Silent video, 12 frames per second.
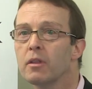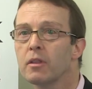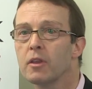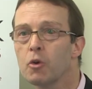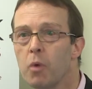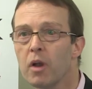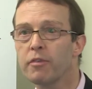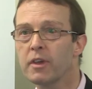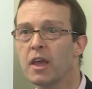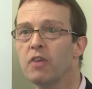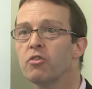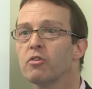The
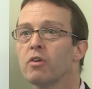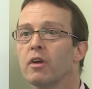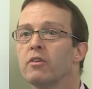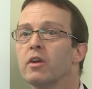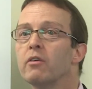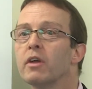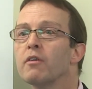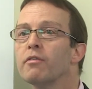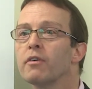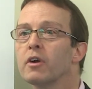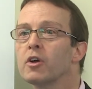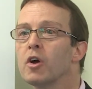qualification criteria
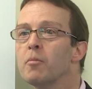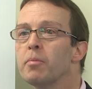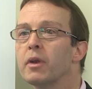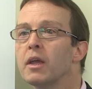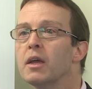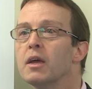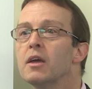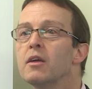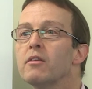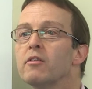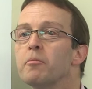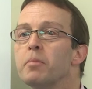for a company
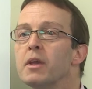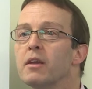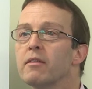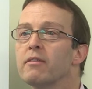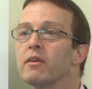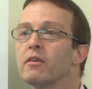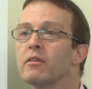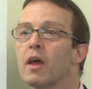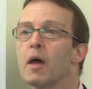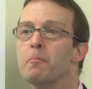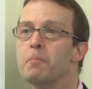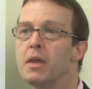to be considered
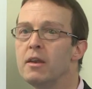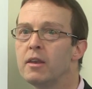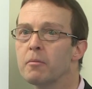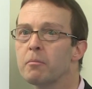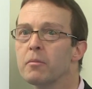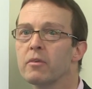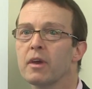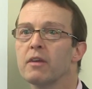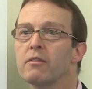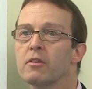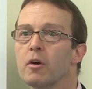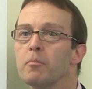a
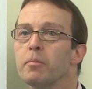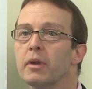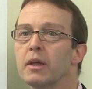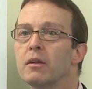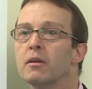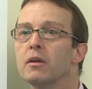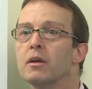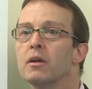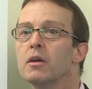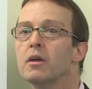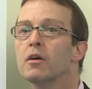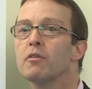medium-sized company
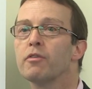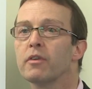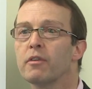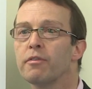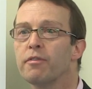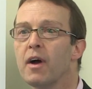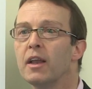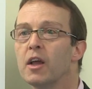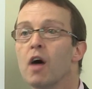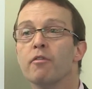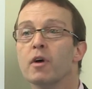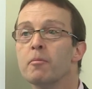for the filing
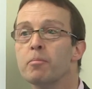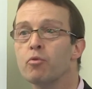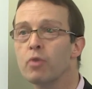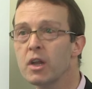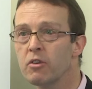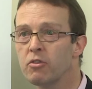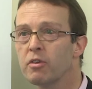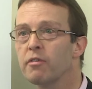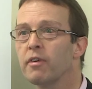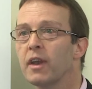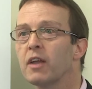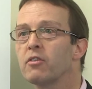of abridged
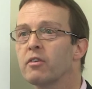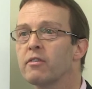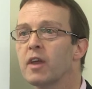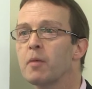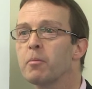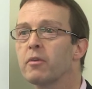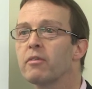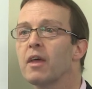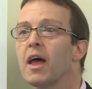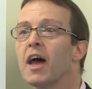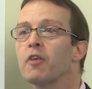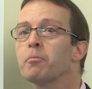financial statements
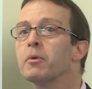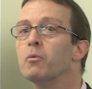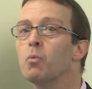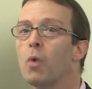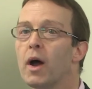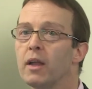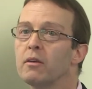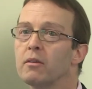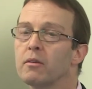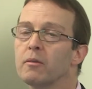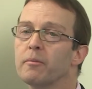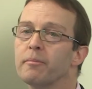has been widened.